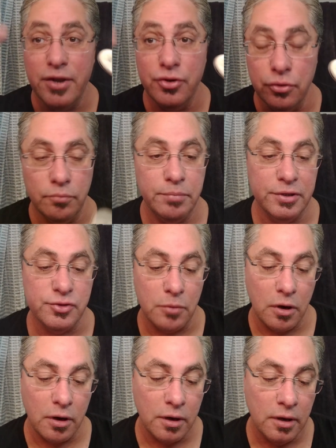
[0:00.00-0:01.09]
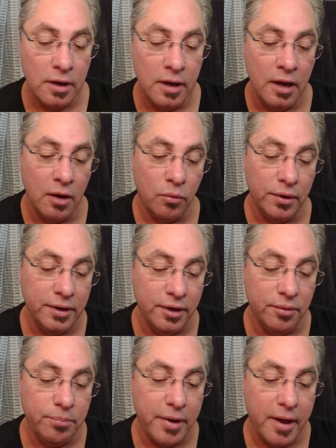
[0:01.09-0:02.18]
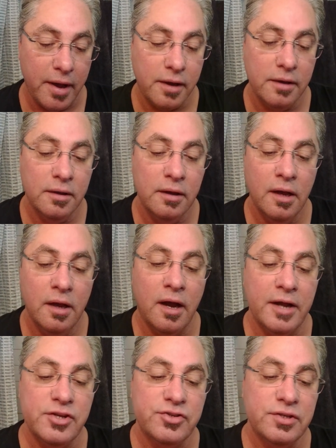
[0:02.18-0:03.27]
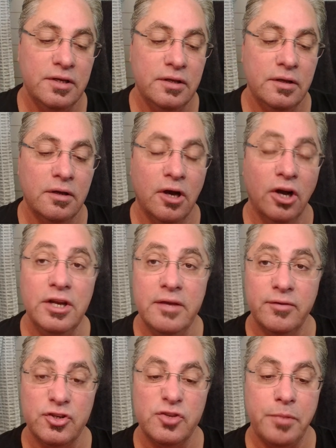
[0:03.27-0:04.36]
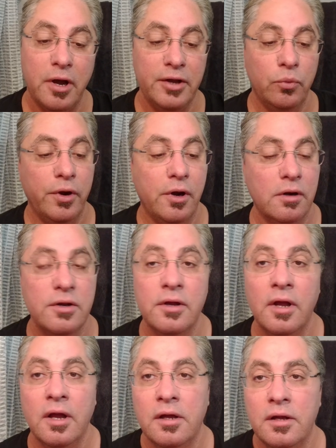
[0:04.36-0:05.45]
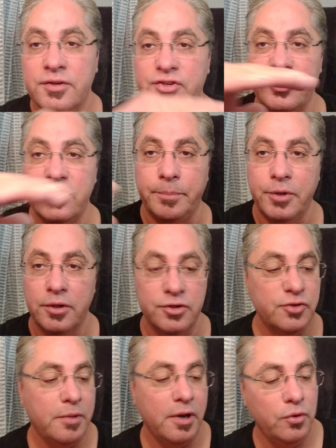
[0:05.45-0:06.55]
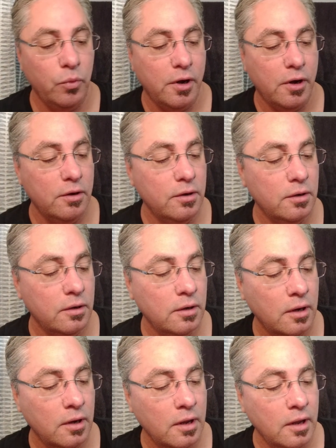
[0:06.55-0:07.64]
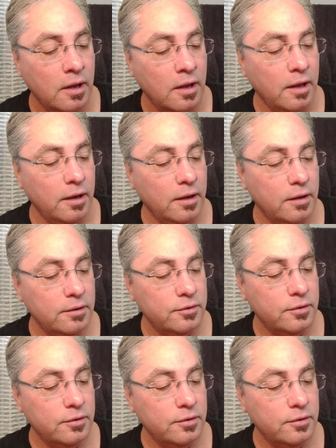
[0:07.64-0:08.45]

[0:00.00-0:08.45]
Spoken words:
Bismarck. When I get it back, I see uneven spine wear, stepped spine wear, and